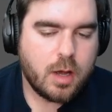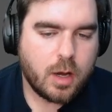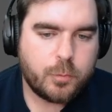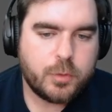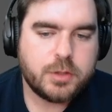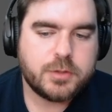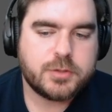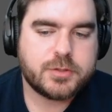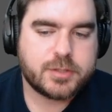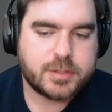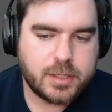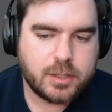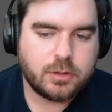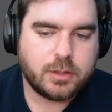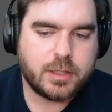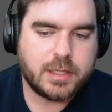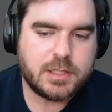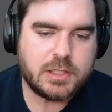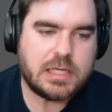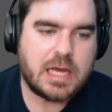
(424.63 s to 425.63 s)
skill
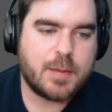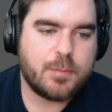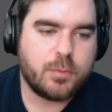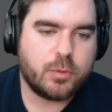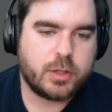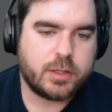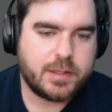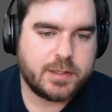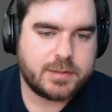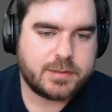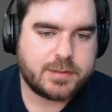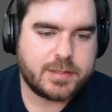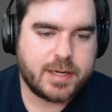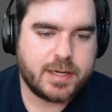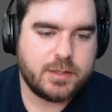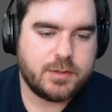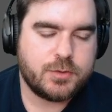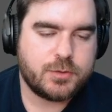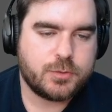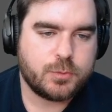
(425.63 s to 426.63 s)
in sideboarding these
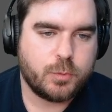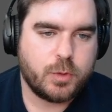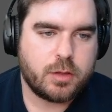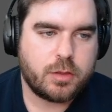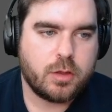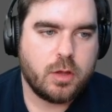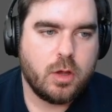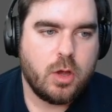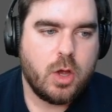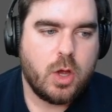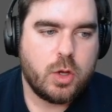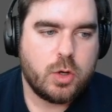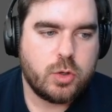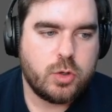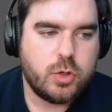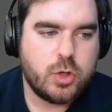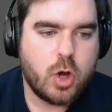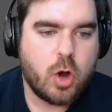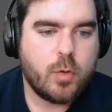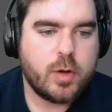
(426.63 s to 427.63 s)
days with
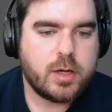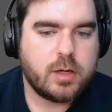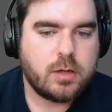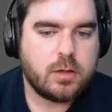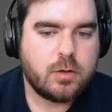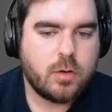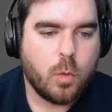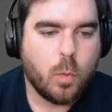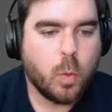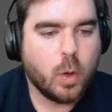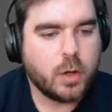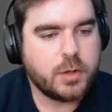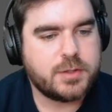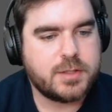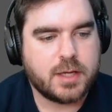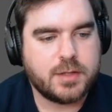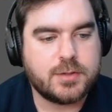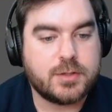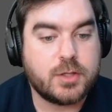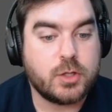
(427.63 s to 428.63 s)
knowing what
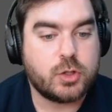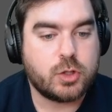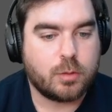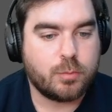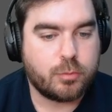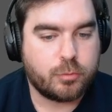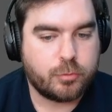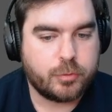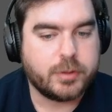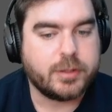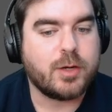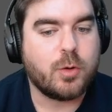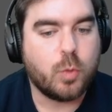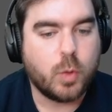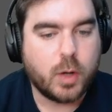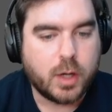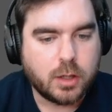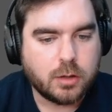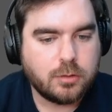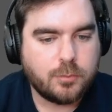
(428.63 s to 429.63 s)
does the job really
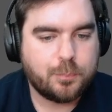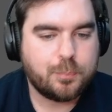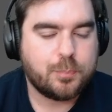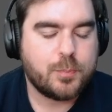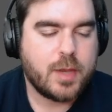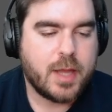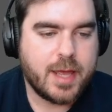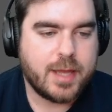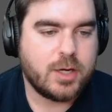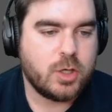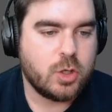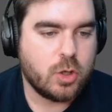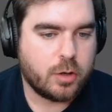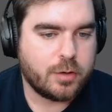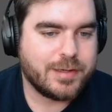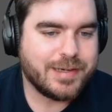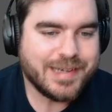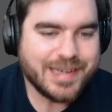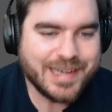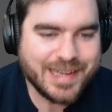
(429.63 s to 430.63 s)
well and
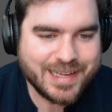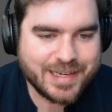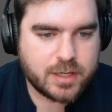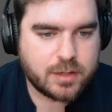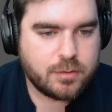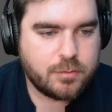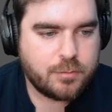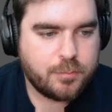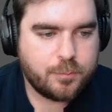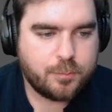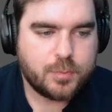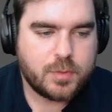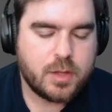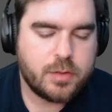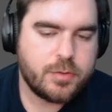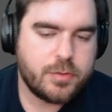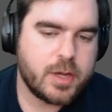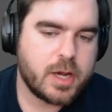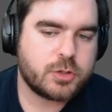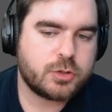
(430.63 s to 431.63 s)
not needing
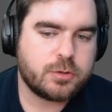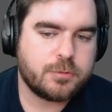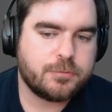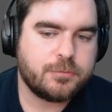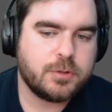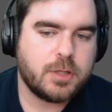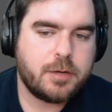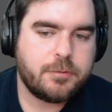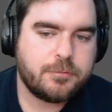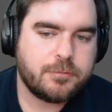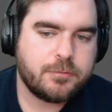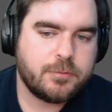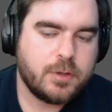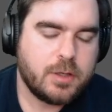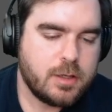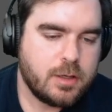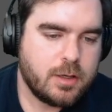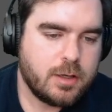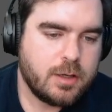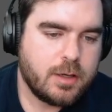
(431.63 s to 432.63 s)
the extra fluff.
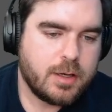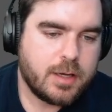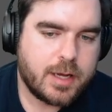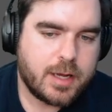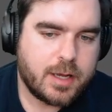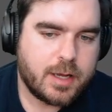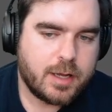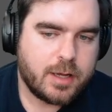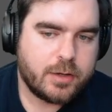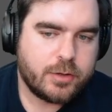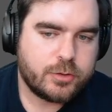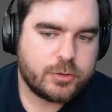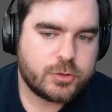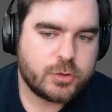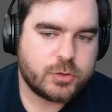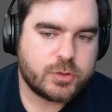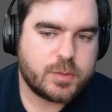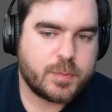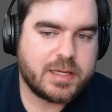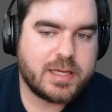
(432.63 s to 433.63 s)
So
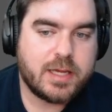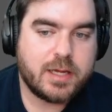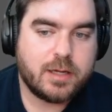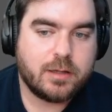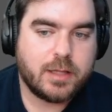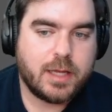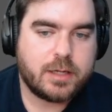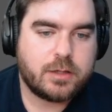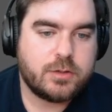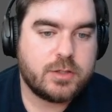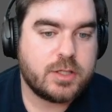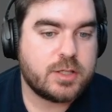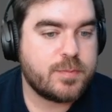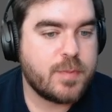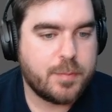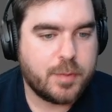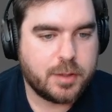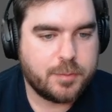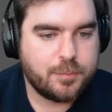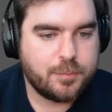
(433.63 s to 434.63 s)
something here like
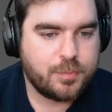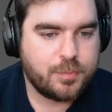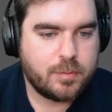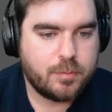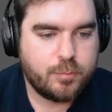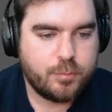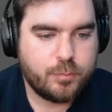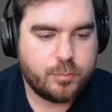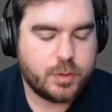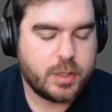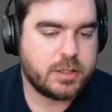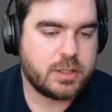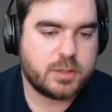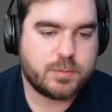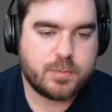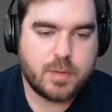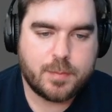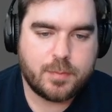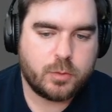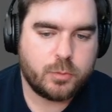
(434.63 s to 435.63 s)
Dismember. Playing
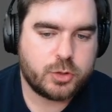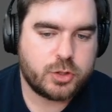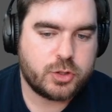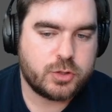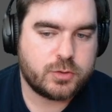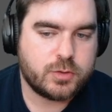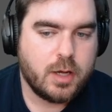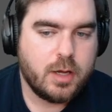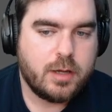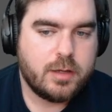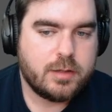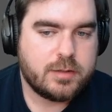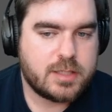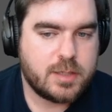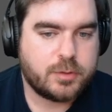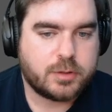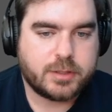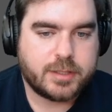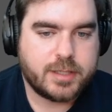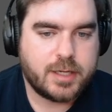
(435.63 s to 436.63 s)
Dismember, which is
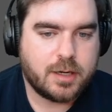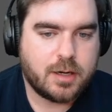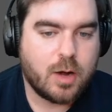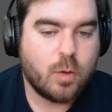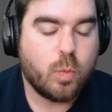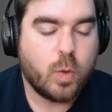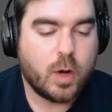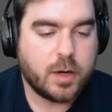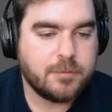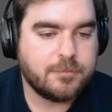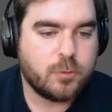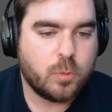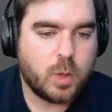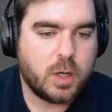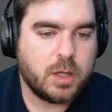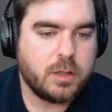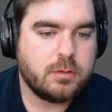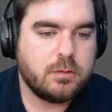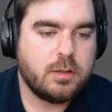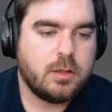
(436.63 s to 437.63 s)
typically a
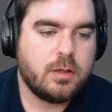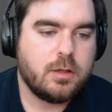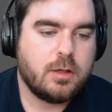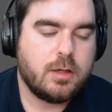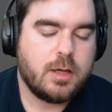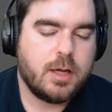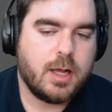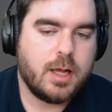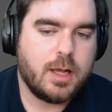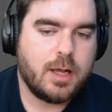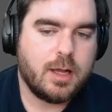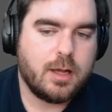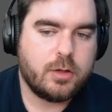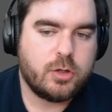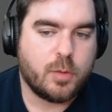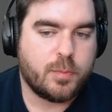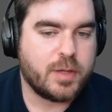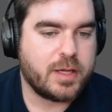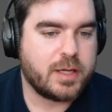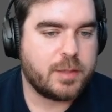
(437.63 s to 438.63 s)
1-for-1.
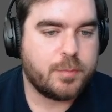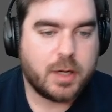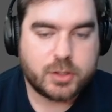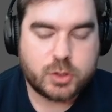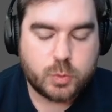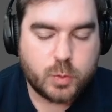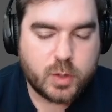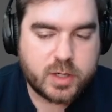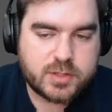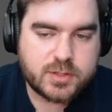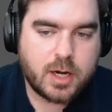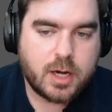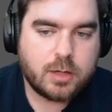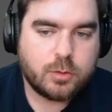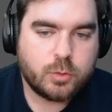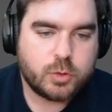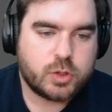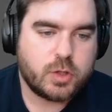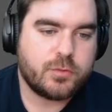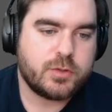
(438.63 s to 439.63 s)
Not playing Part to Exile,
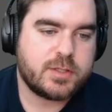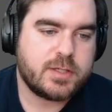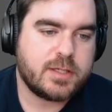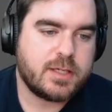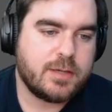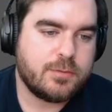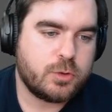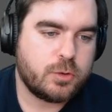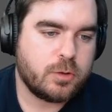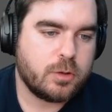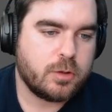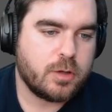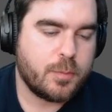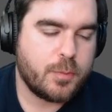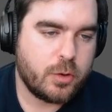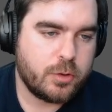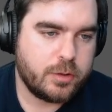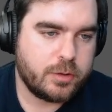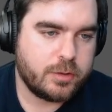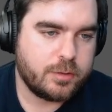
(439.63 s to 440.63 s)
which obviously gives your
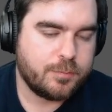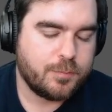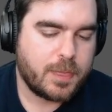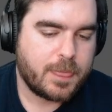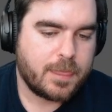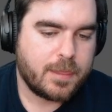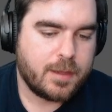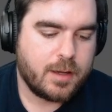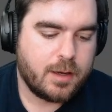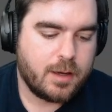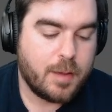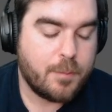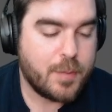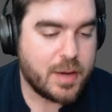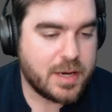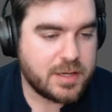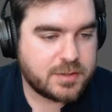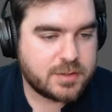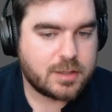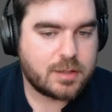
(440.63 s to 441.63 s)
opponent a
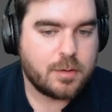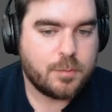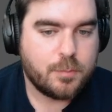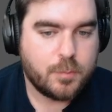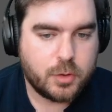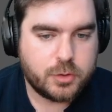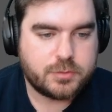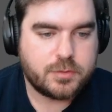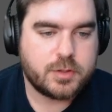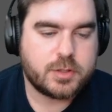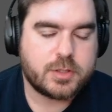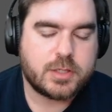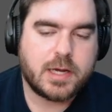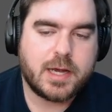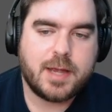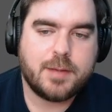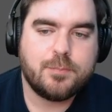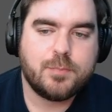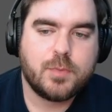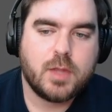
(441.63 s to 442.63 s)
basic most of the
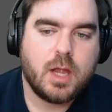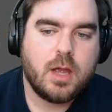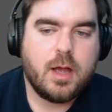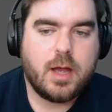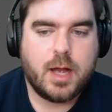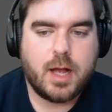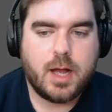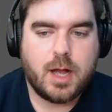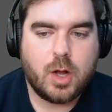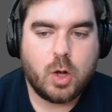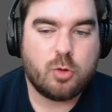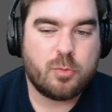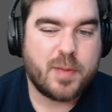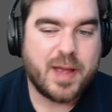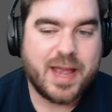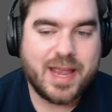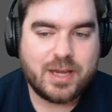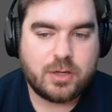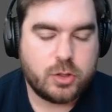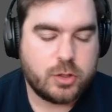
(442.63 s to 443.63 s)
time. Or
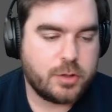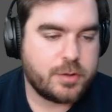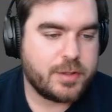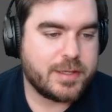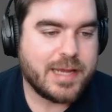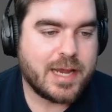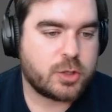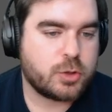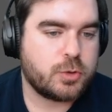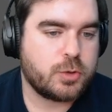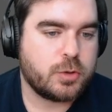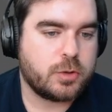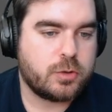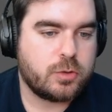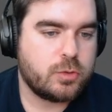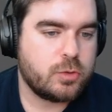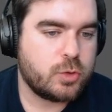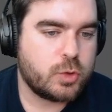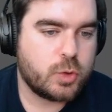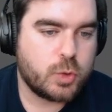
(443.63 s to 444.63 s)
paying, the extra
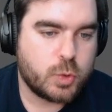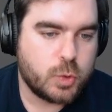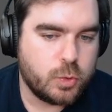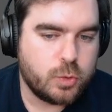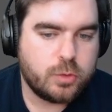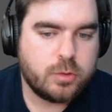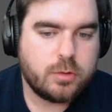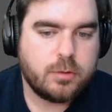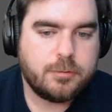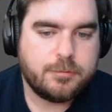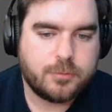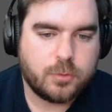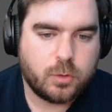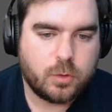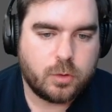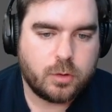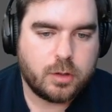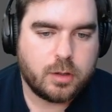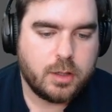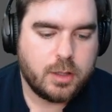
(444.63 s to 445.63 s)
2 for